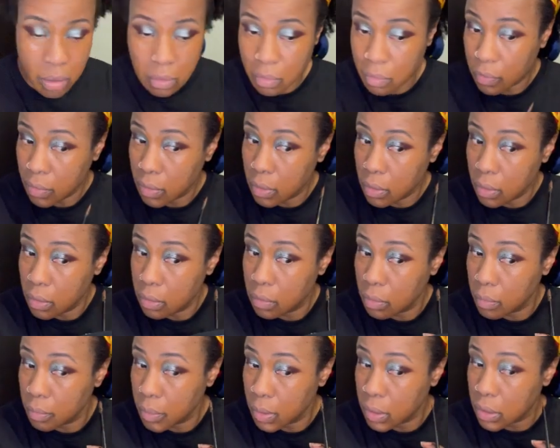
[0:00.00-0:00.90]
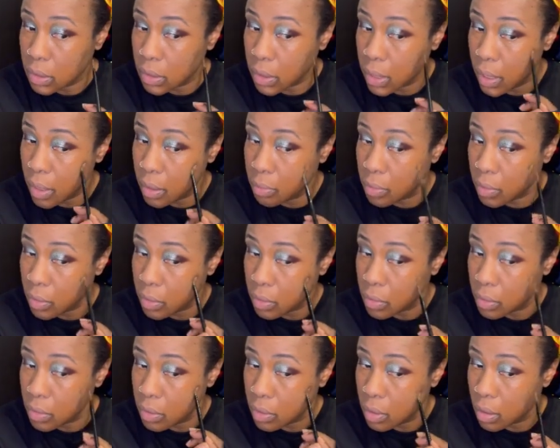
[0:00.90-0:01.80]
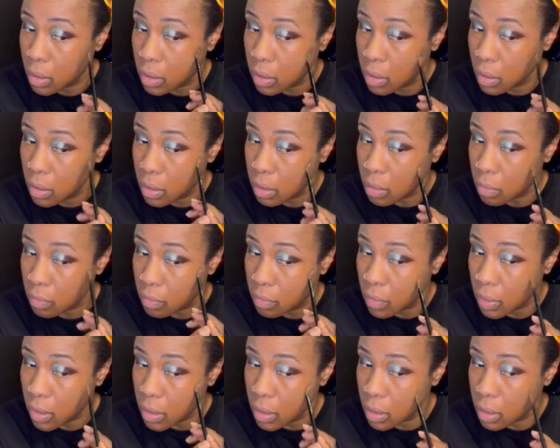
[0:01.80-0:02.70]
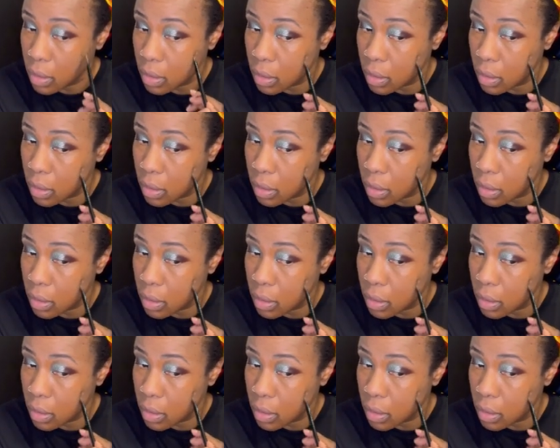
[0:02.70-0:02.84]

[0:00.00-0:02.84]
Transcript: Over here with my sideburn. All right.